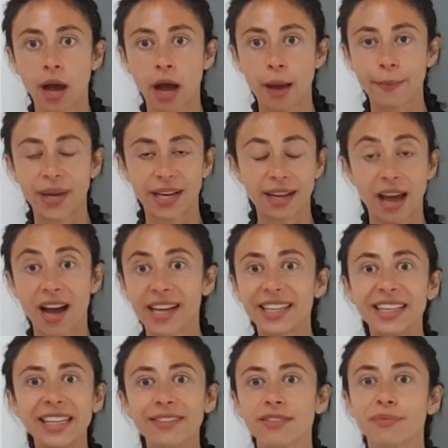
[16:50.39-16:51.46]
and I
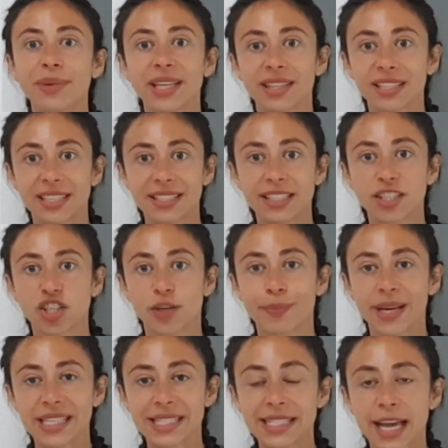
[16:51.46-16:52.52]
didn't even make the decision
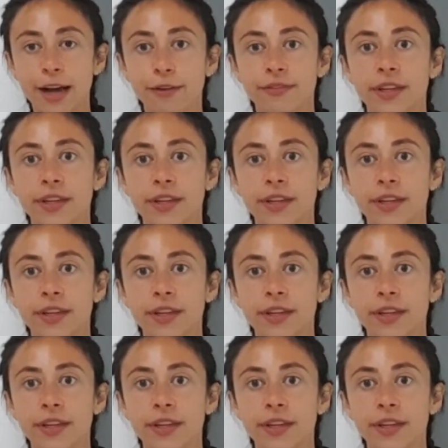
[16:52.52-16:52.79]
myself.